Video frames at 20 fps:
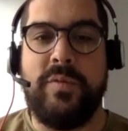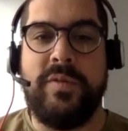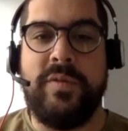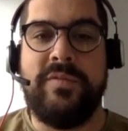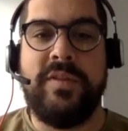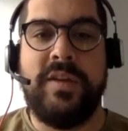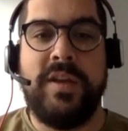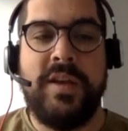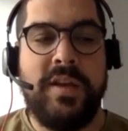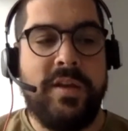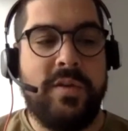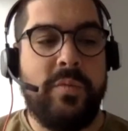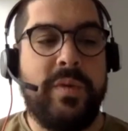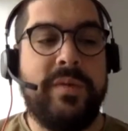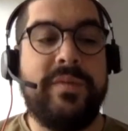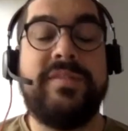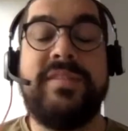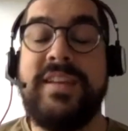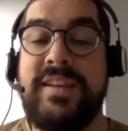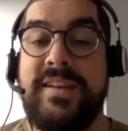
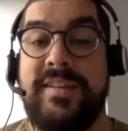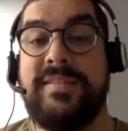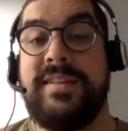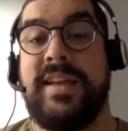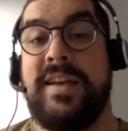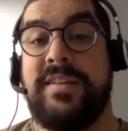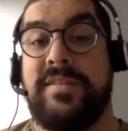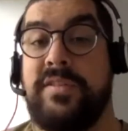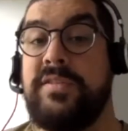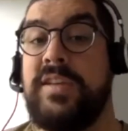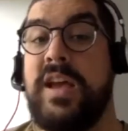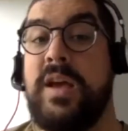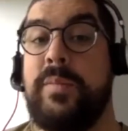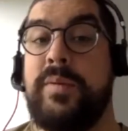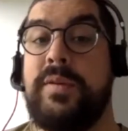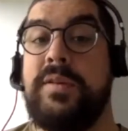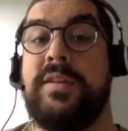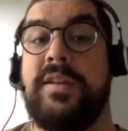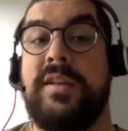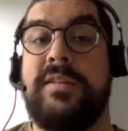We've seen disasters
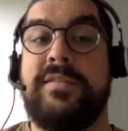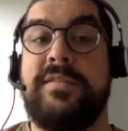happen.